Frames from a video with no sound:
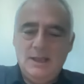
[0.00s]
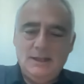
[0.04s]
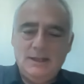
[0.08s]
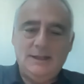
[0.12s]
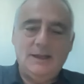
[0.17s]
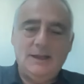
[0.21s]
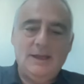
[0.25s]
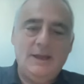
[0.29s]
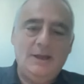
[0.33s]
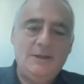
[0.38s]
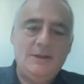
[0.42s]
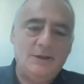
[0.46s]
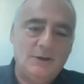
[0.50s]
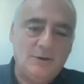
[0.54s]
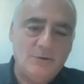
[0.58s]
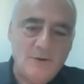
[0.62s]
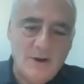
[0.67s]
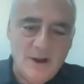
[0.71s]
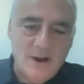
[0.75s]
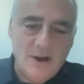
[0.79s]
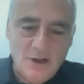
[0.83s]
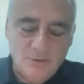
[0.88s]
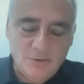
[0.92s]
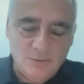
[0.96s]
lay the
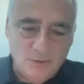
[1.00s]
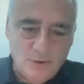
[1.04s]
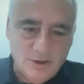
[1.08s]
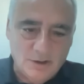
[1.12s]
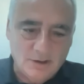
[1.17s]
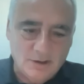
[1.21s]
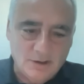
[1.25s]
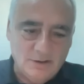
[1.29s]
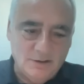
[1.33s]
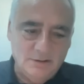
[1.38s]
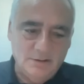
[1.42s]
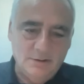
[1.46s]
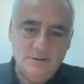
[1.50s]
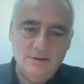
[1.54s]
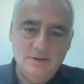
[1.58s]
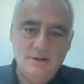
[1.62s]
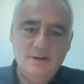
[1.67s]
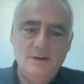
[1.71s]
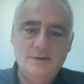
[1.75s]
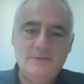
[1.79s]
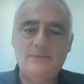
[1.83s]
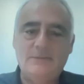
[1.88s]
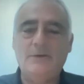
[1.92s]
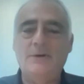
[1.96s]
groundwork
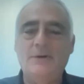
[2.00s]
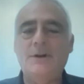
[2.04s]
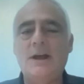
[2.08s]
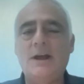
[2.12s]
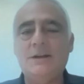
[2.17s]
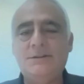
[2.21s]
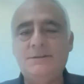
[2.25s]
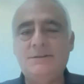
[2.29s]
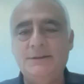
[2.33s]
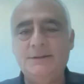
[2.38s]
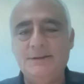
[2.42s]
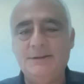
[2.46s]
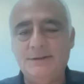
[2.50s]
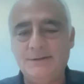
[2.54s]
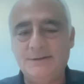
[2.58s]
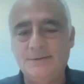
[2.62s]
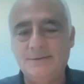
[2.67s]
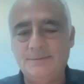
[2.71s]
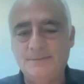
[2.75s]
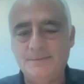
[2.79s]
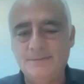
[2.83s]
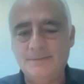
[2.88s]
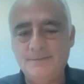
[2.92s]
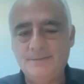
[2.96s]
for
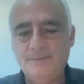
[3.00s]
Nazism.